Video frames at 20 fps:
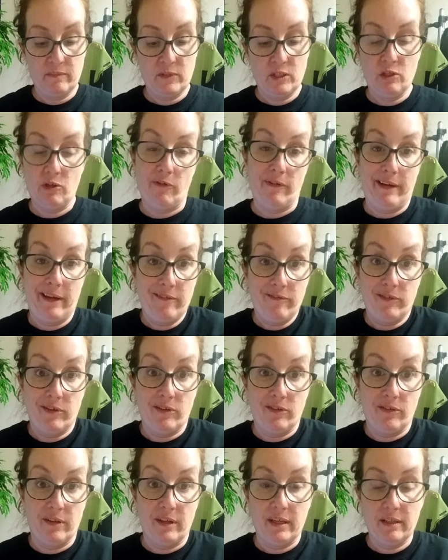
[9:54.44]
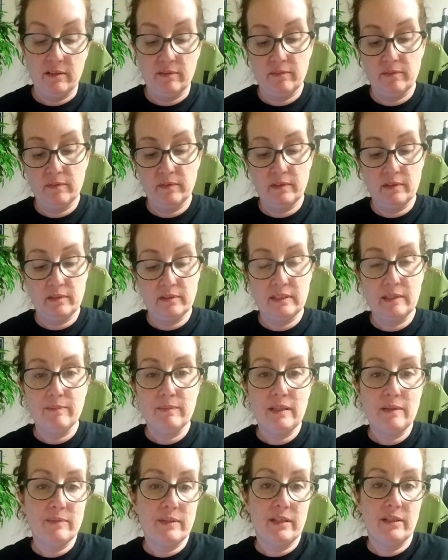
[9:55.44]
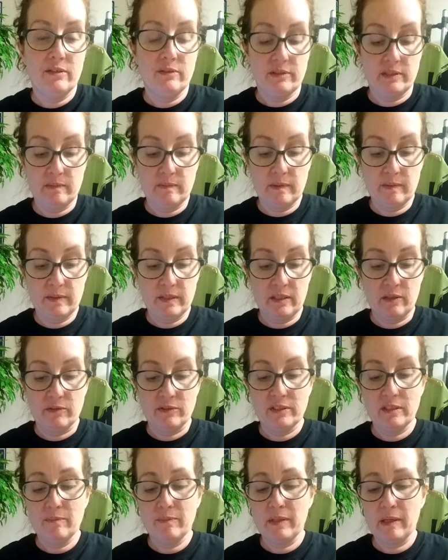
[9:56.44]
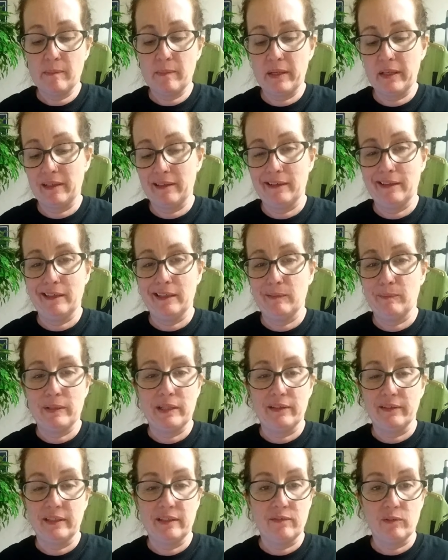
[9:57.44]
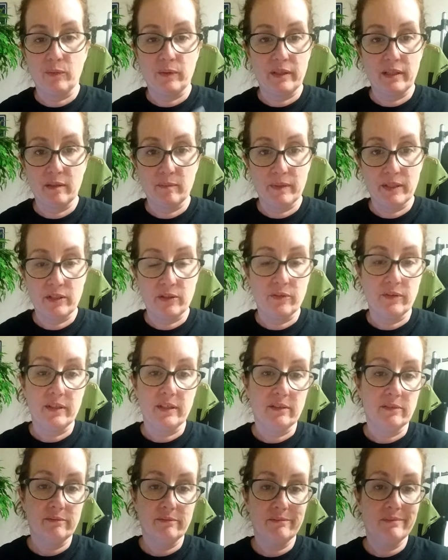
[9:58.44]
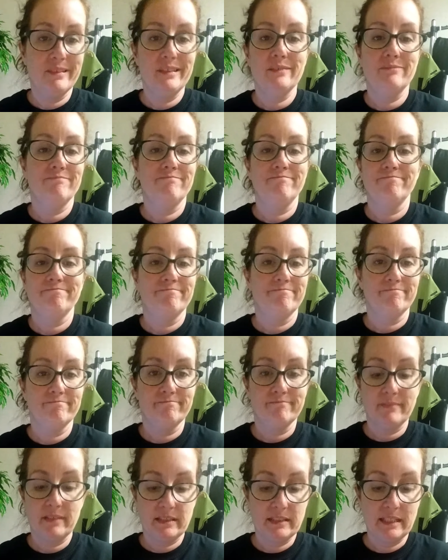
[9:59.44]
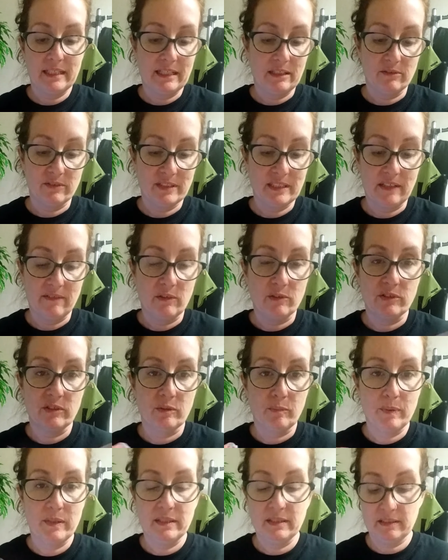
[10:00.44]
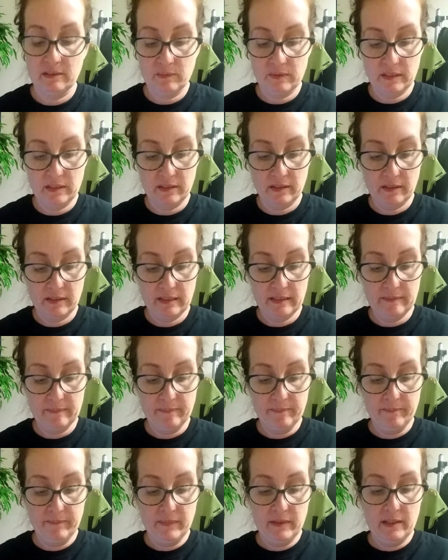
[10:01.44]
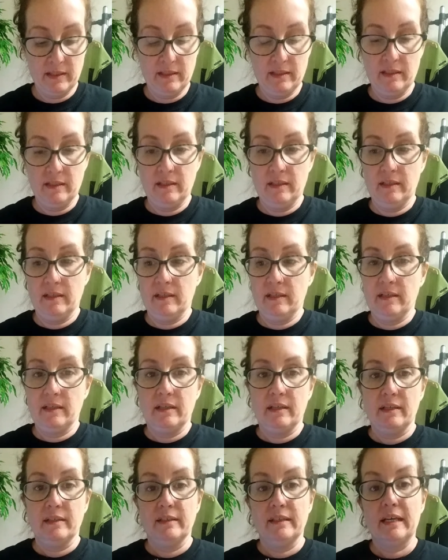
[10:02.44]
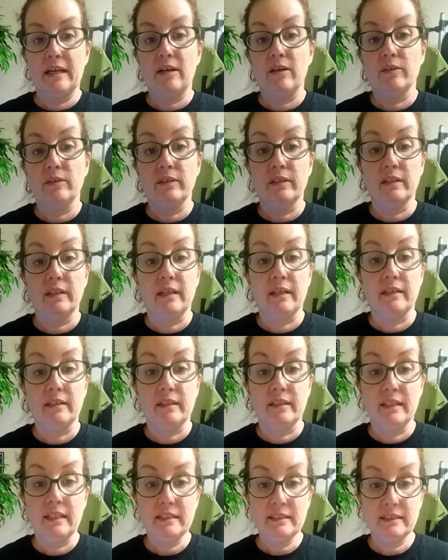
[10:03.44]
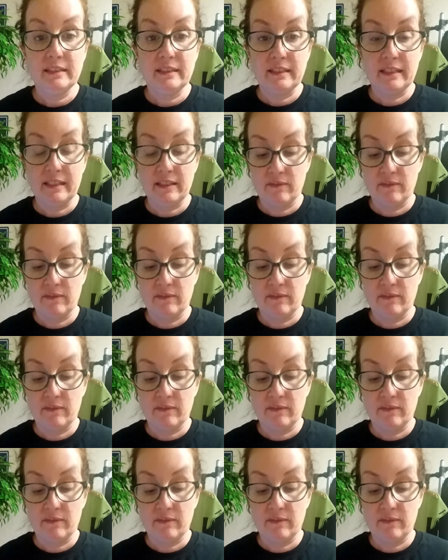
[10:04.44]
You don't have to do that. Sometimes I do it, sometimes I don't. Sometimes I'm like, I probably never wear that in my toenail. Then I don't save those little pieces. What good are they? Now, the next thing I